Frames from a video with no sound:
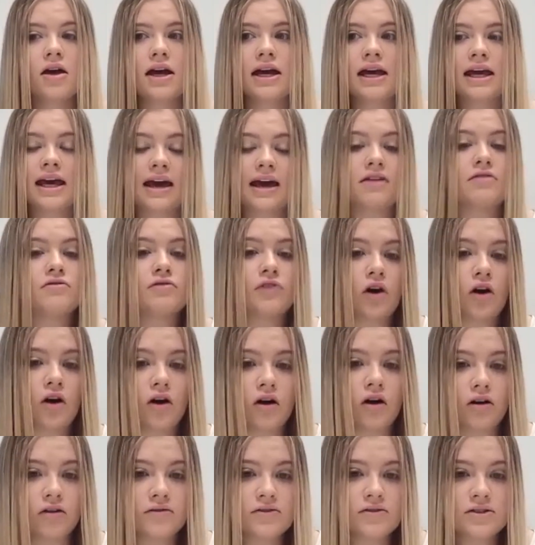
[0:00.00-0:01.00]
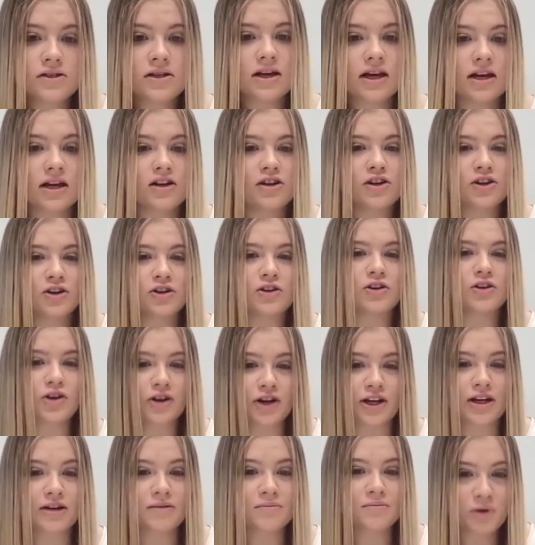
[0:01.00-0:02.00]
get involved in your
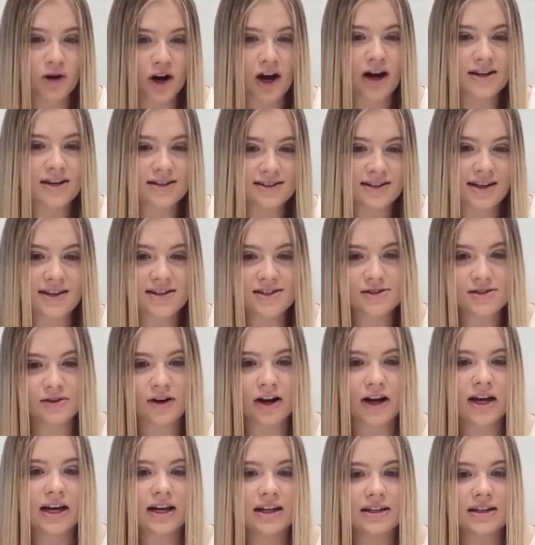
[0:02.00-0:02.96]
learning process, right?